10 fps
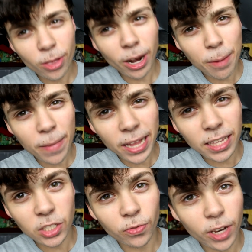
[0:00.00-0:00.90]
thought I'd make
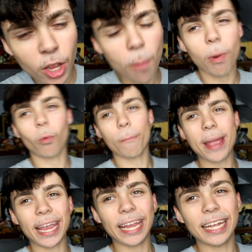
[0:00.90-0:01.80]
this video, but we're
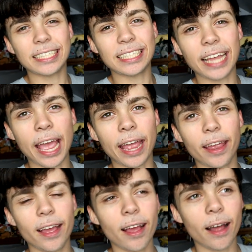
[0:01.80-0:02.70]
making it today.
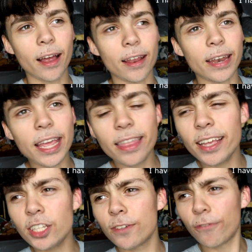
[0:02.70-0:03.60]

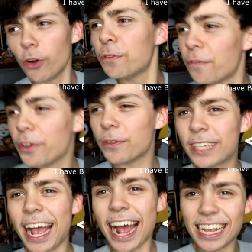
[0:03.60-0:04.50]
Nathan's food reviews,
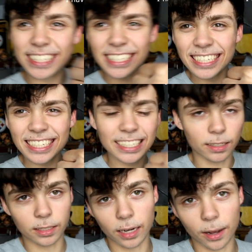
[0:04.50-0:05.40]
guys.
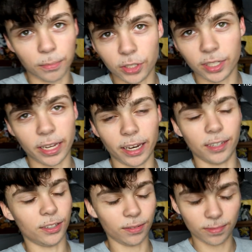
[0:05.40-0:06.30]
No, I'm just kidding,
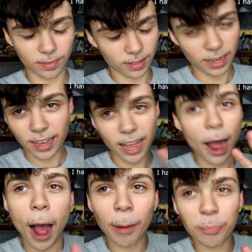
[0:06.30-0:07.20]
dude.
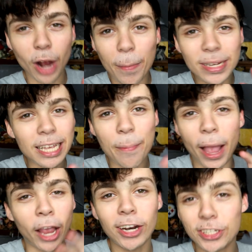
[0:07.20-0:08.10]
I promise I'm
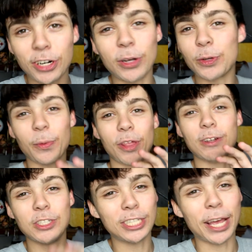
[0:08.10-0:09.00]
not gonna turn into one of
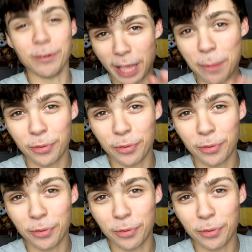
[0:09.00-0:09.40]
those channels, I